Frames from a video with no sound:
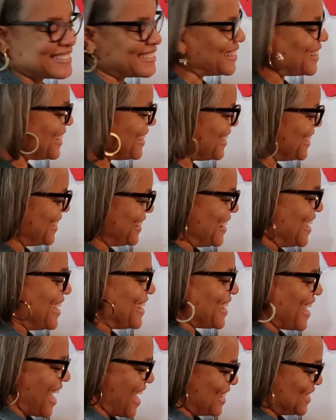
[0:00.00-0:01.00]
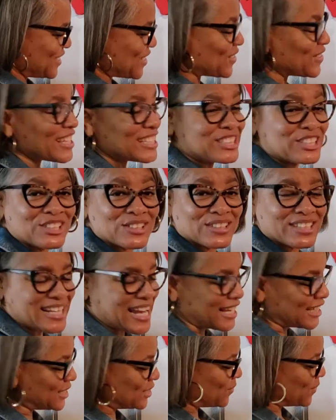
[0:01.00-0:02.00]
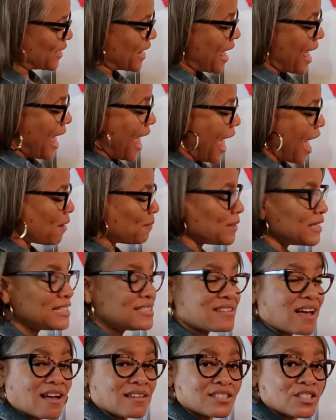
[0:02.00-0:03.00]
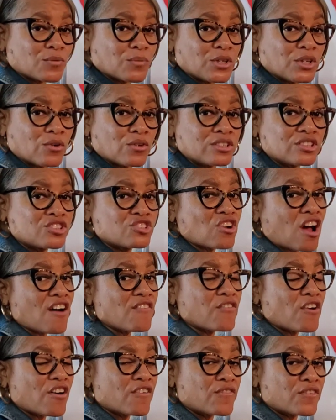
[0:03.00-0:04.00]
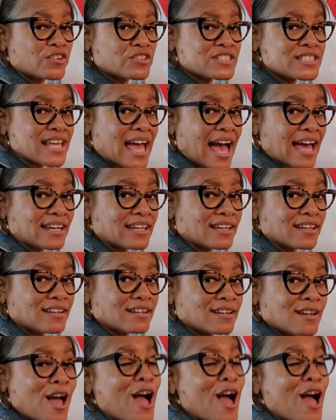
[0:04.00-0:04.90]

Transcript: Good. Okay, so let's do the next one. How many dots are we going to draw for our first add-in?